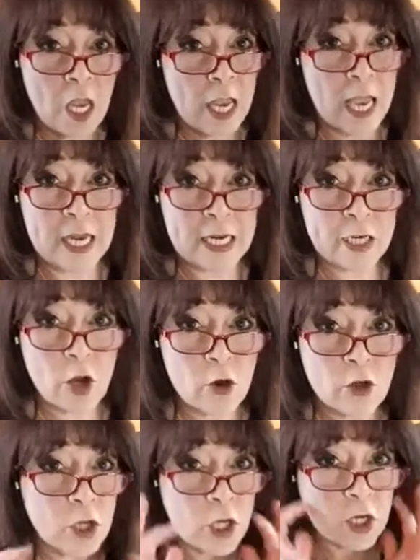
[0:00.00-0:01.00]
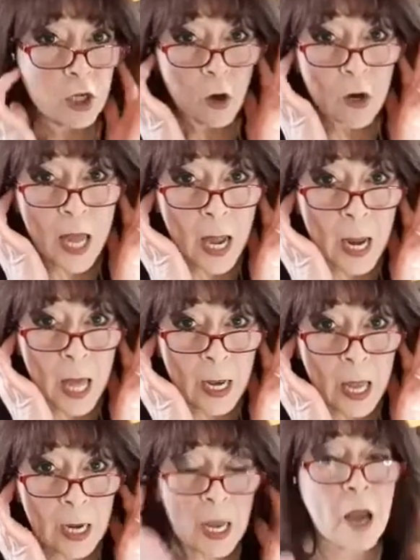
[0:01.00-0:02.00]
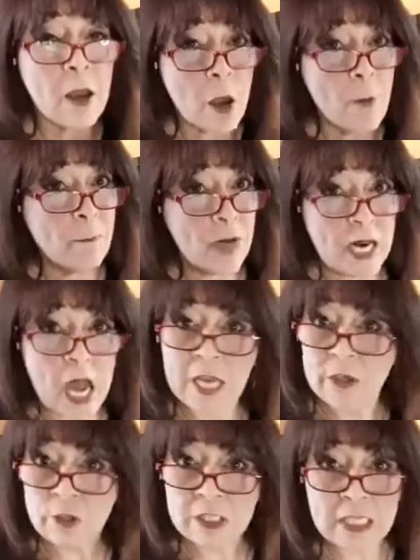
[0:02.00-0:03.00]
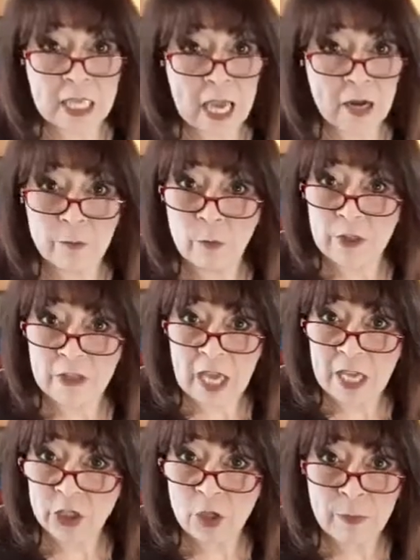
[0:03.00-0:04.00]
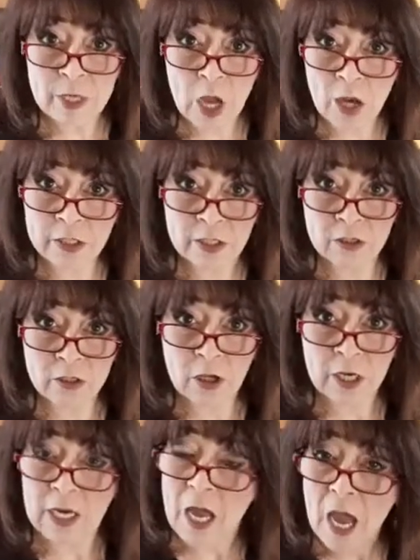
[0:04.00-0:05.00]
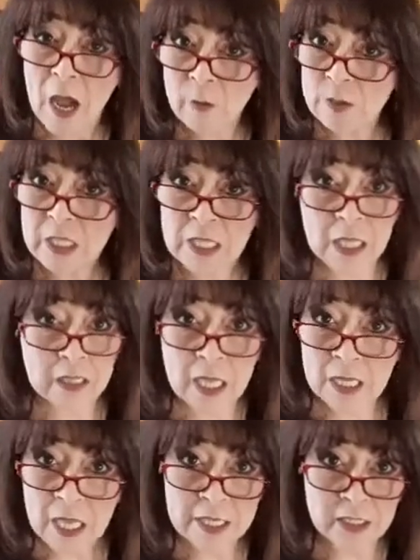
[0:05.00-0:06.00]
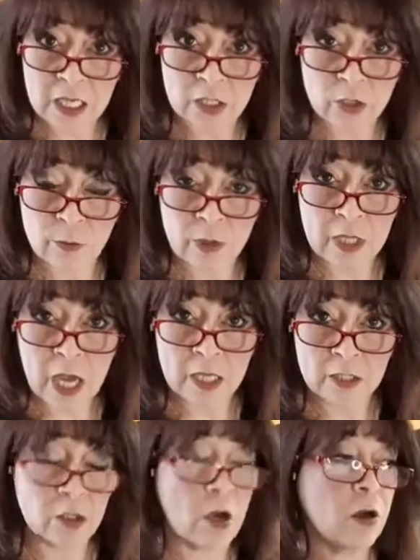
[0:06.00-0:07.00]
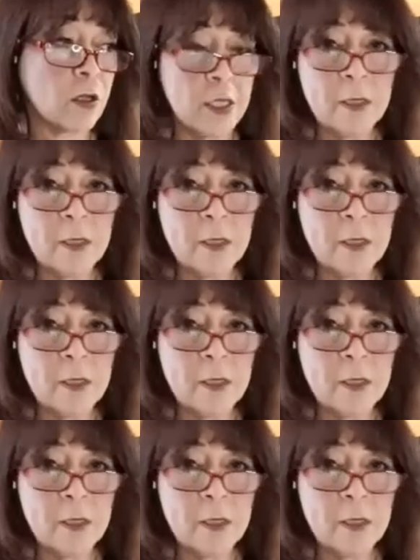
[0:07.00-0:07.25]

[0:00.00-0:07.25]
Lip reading: And I know you're going to go la la la la, but I used to get them with ketchup and onions on it. I was a kid that liked ketchup on the hot dog.